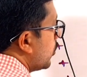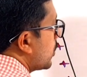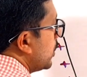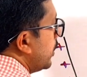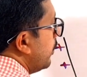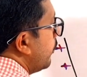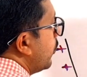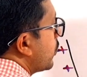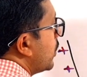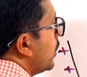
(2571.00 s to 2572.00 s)
positive,
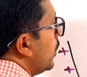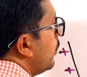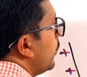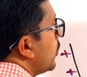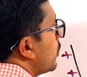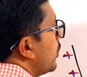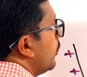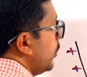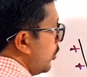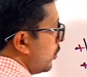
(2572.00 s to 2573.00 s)
positive,
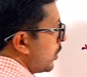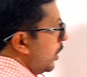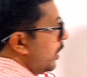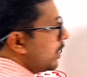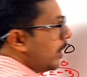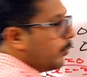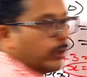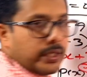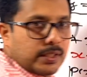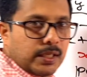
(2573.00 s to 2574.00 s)
positive, because it's
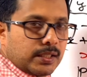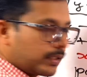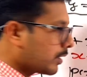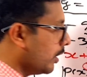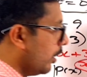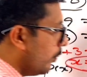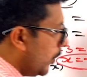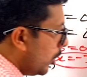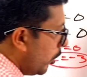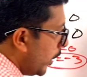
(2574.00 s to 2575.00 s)
above x-axis.
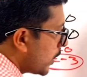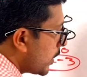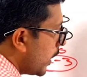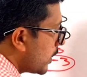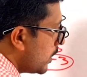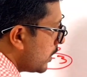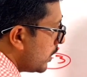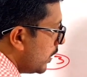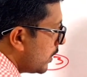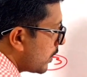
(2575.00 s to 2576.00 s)
Below x-axis
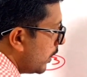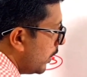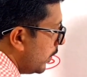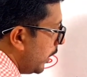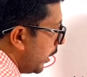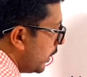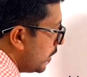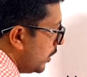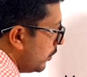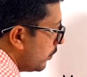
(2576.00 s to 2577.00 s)
it is
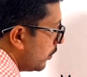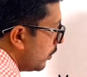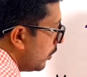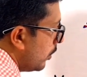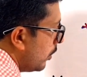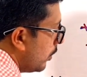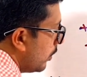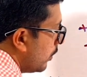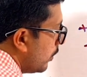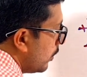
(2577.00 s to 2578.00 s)
negative
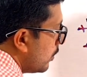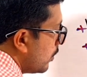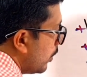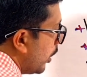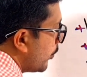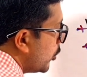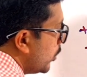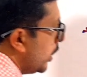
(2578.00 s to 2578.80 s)
up to